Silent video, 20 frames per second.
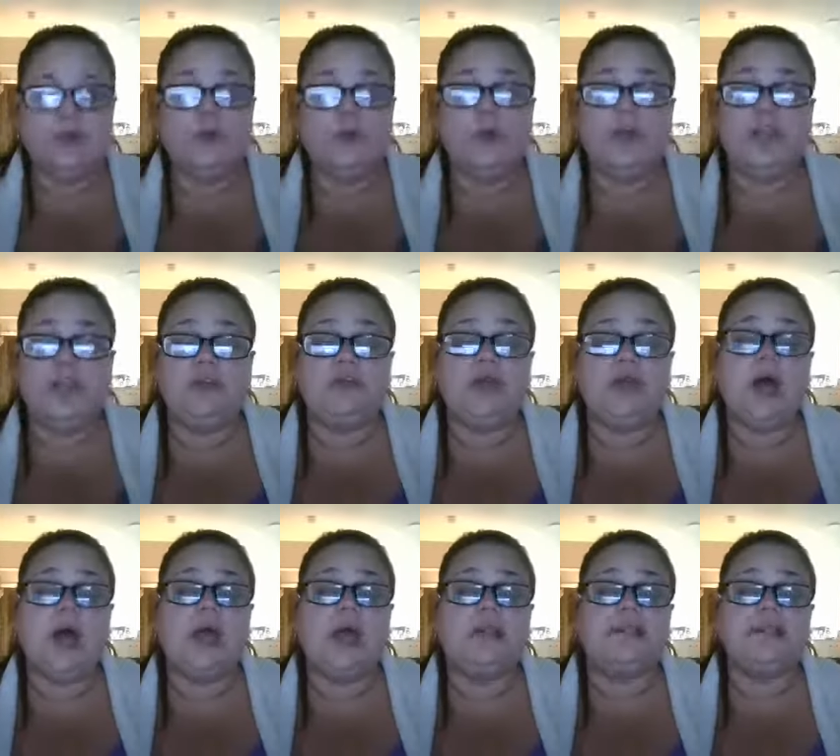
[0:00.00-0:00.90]
What are you
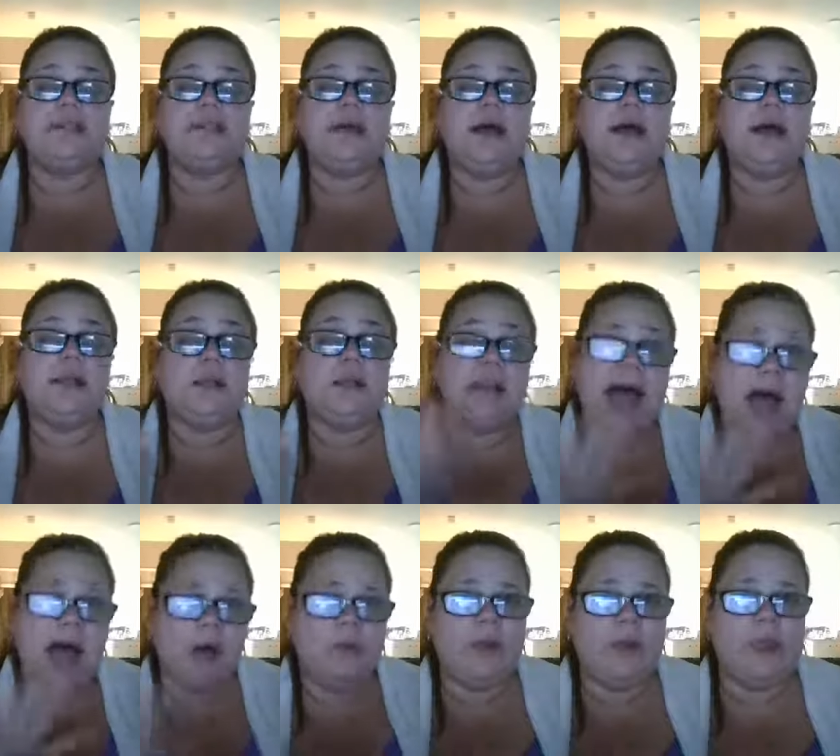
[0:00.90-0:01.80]
not
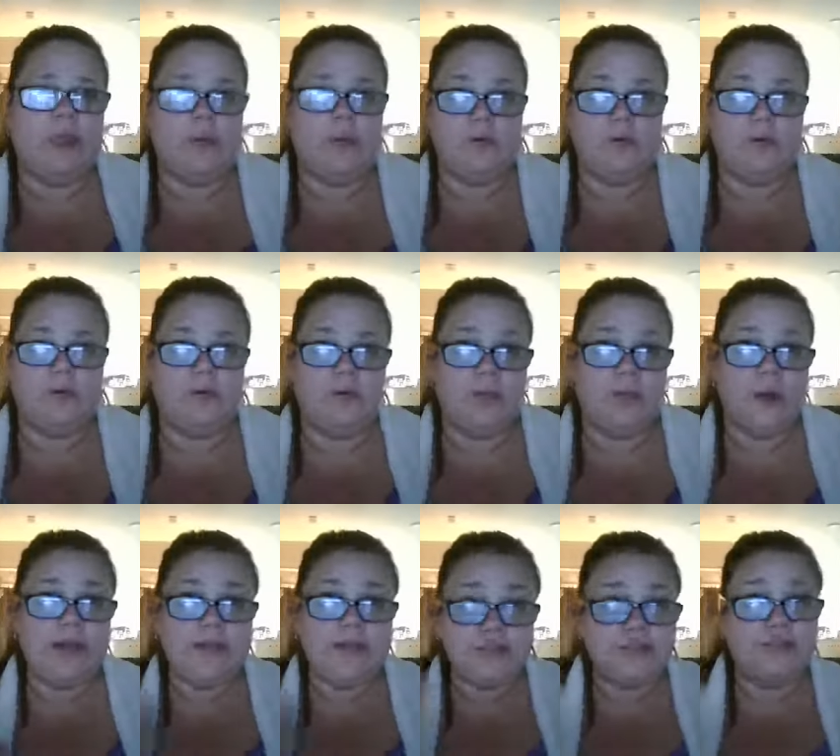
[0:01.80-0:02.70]
allowing?
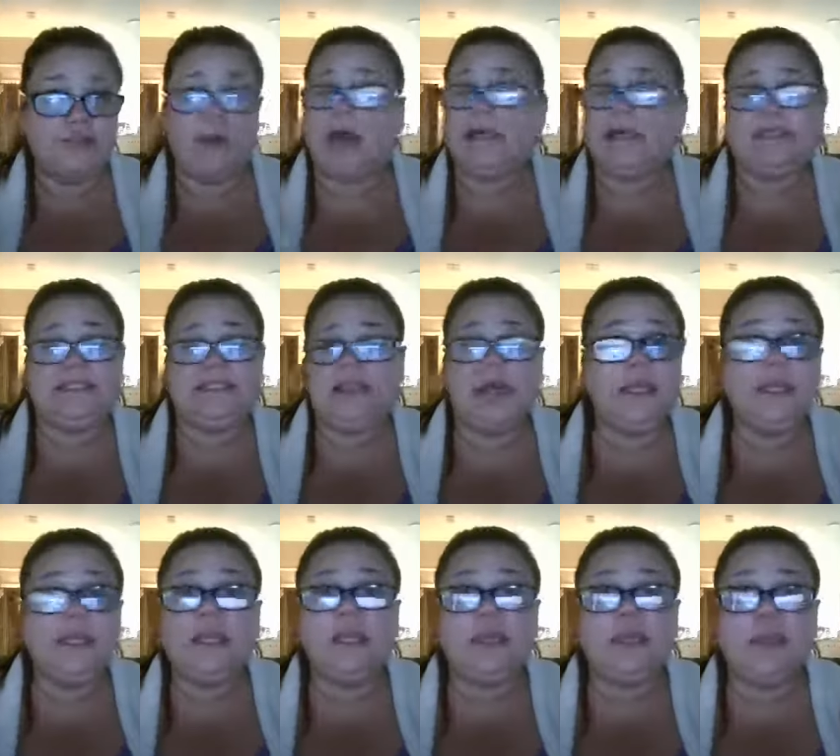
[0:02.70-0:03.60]
What is your body
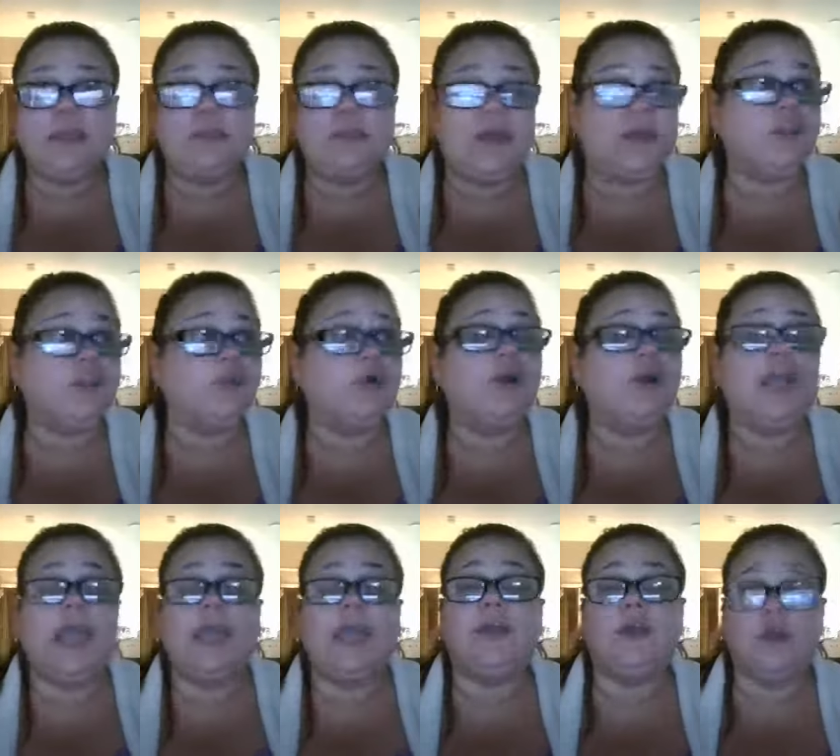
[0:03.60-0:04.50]
telling you that you're
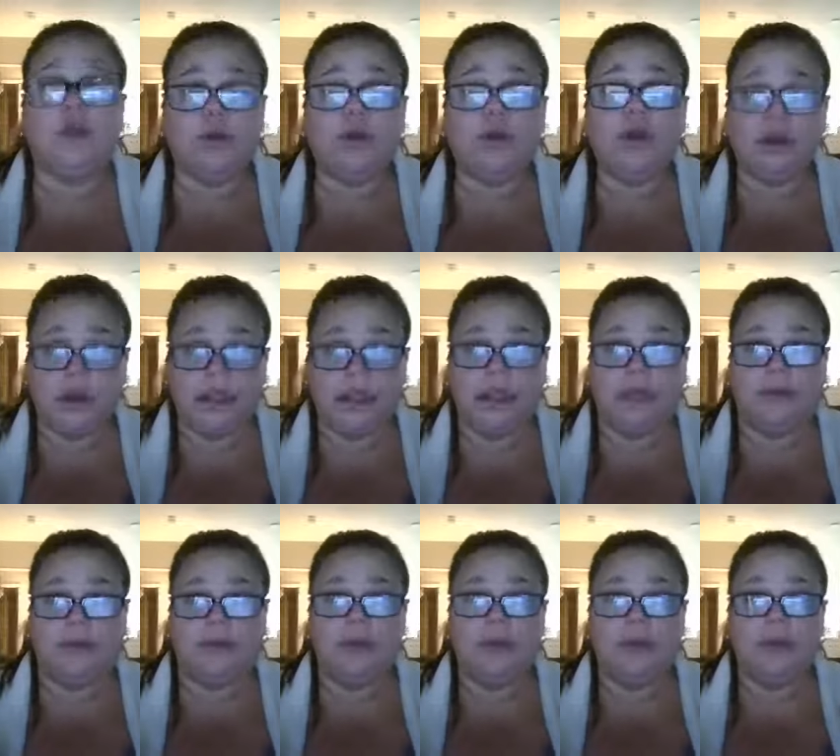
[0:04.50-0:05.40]

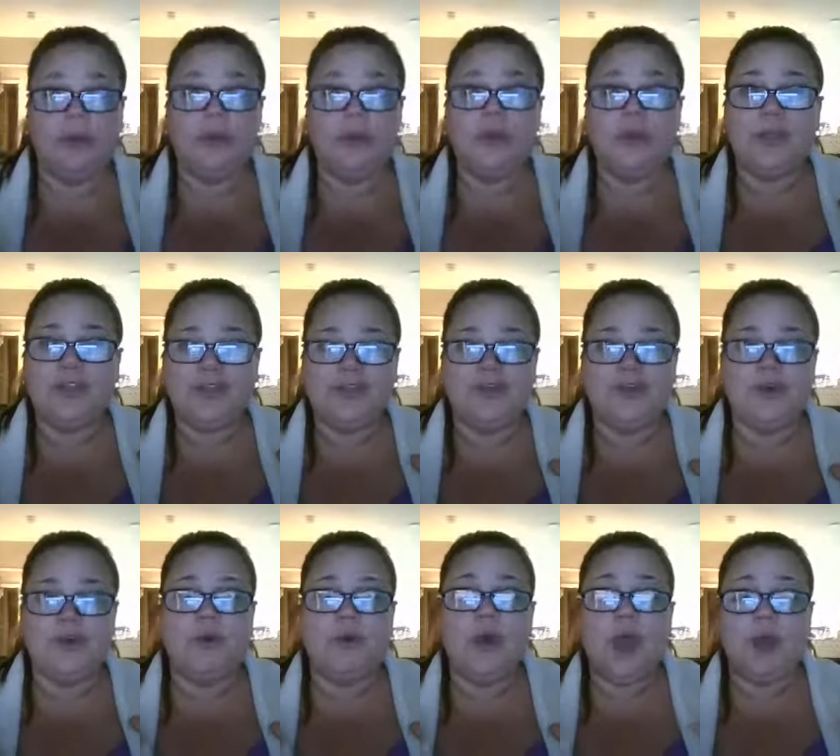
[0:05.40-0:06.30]
ignoring? You
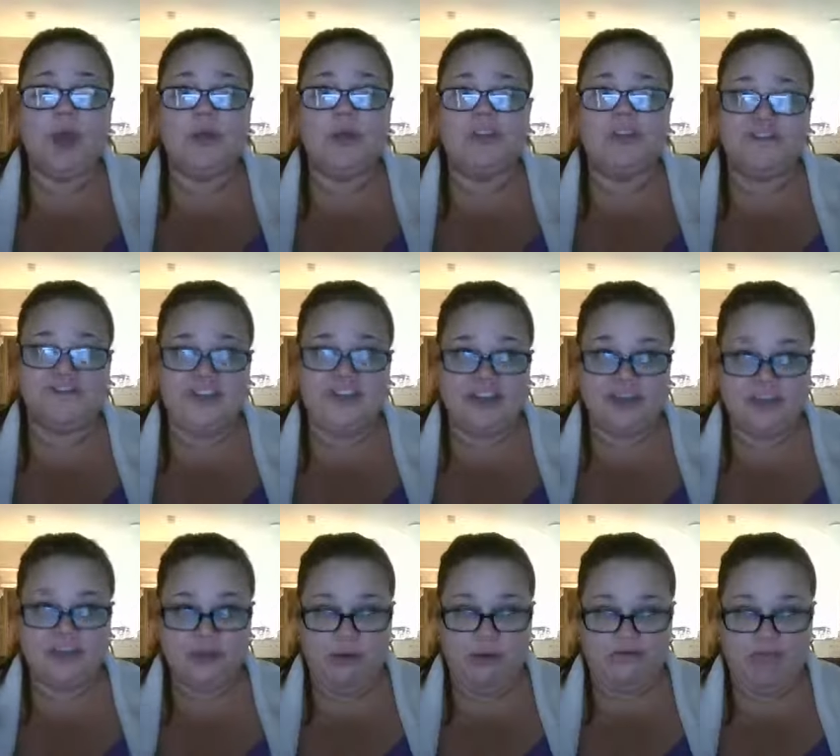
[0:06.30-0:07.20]
know, the
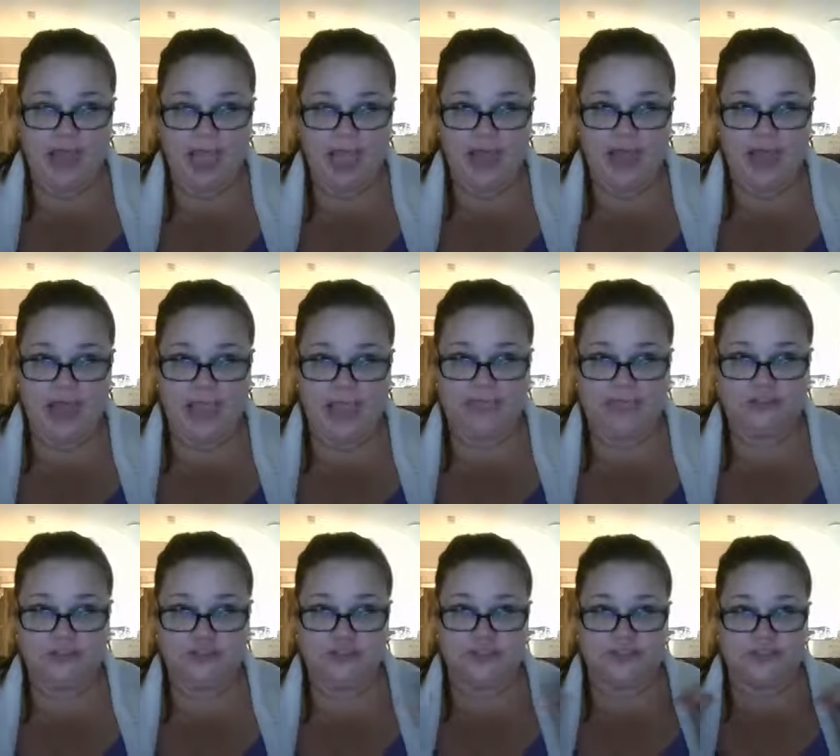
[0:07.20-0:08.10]
fact that you have a headache,
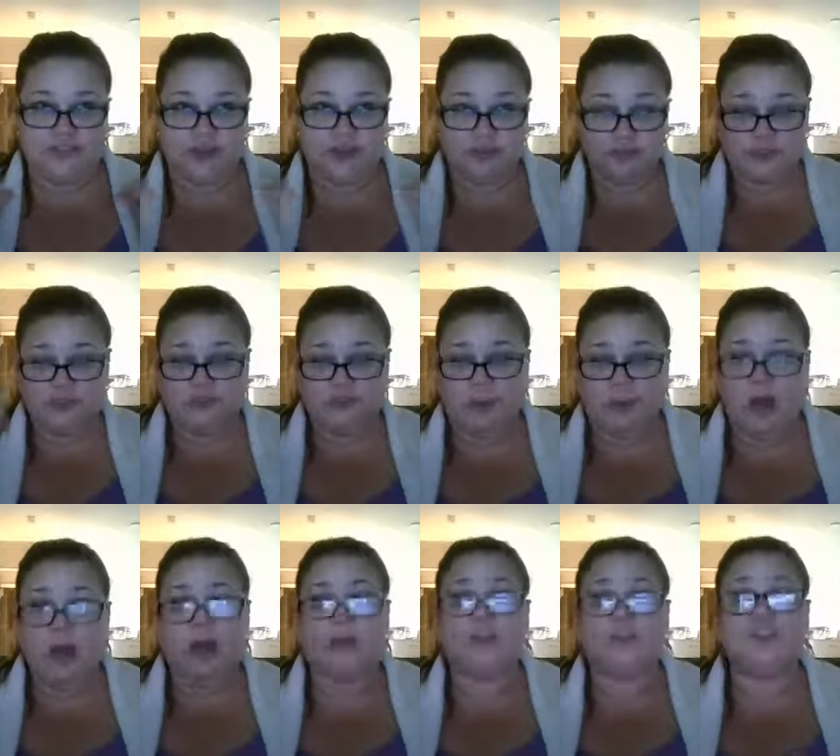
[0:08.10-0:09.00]
it's just a
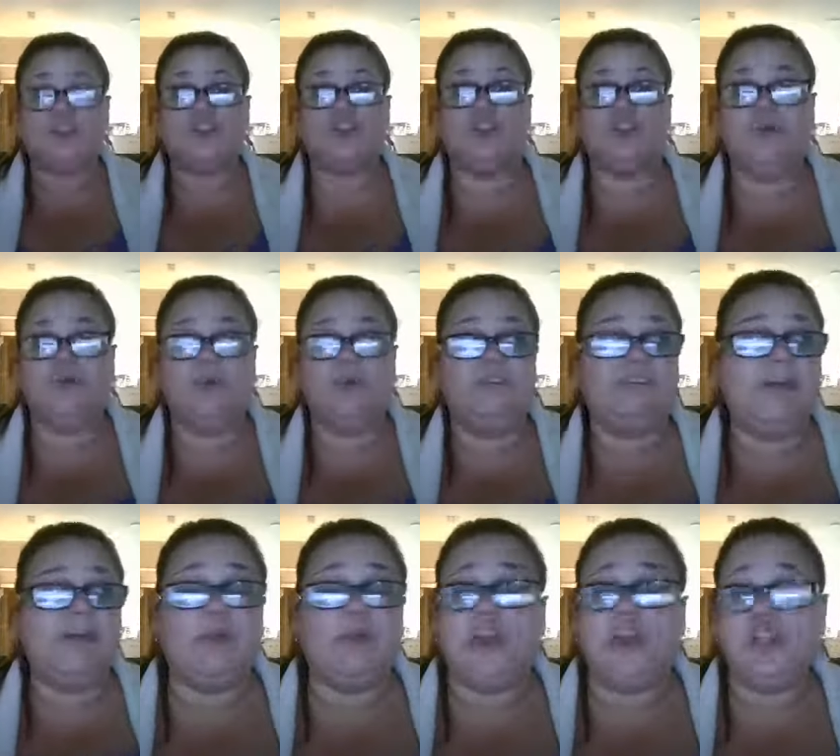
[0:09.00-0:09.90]
response to
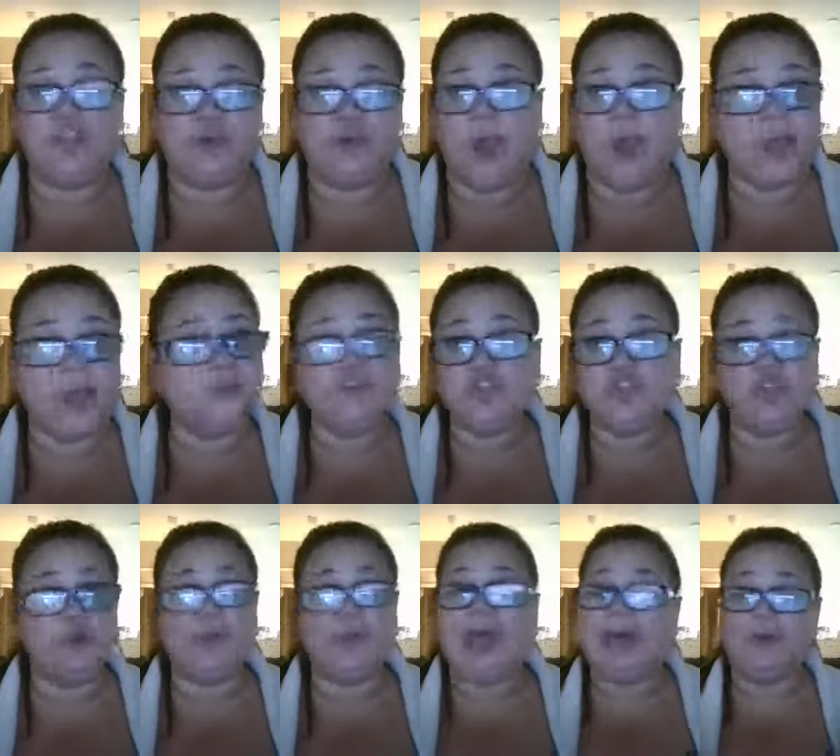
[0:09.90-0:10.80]
vibration around
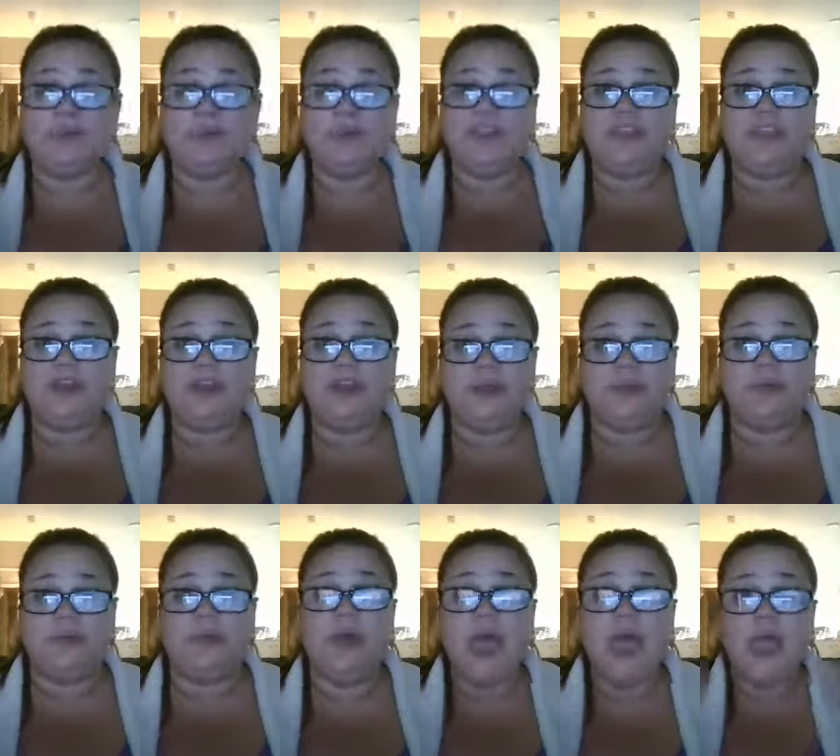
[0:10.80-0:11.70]
you and within
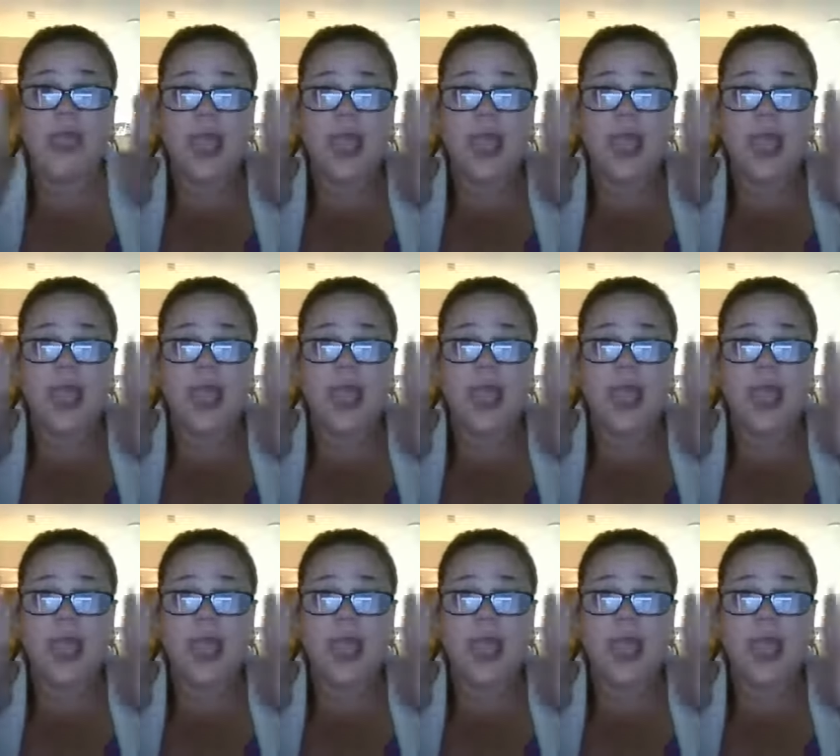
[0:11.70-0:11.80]
you.